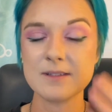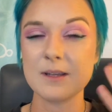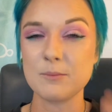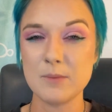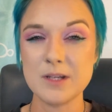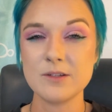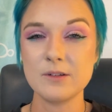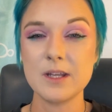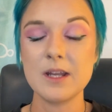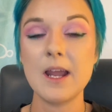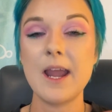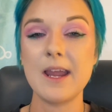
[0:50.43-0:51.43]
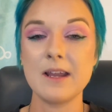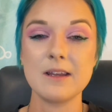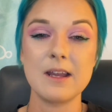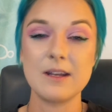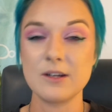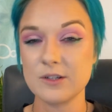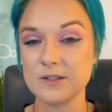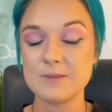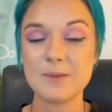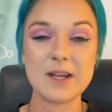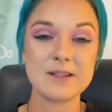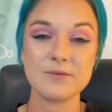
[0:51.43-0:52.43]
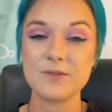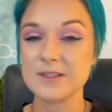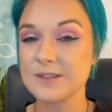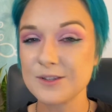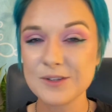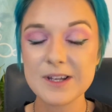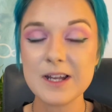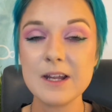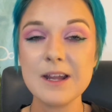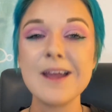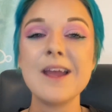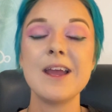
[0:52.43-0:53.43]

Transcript: like mentally and in a good space physically,